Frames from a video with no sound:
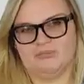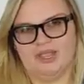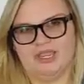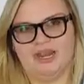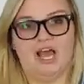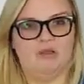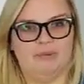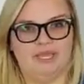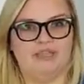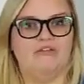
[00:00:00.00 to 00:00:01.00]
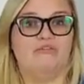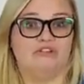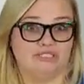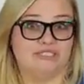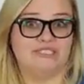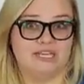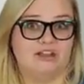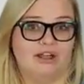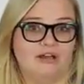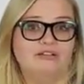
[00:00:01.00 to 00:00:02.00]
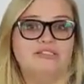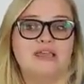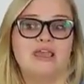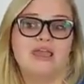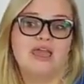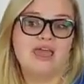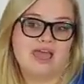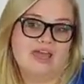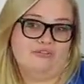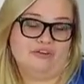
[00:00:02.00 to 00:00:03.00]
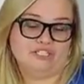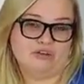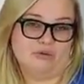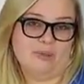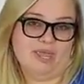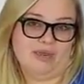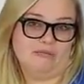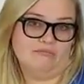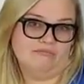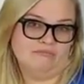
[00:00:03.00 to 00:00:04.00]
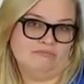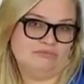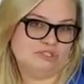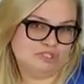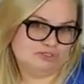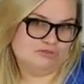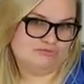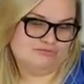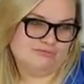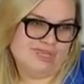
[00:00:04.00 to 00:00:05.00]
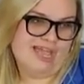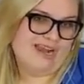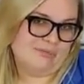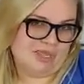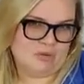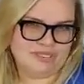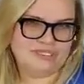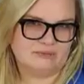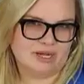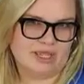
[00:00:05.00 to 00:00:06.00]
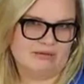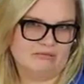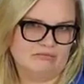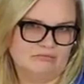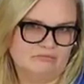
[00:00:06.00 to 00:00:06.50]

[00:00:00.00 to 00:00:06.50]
coat of paint helping to sell your house and a fresh coat of paint kind of being a waste of money.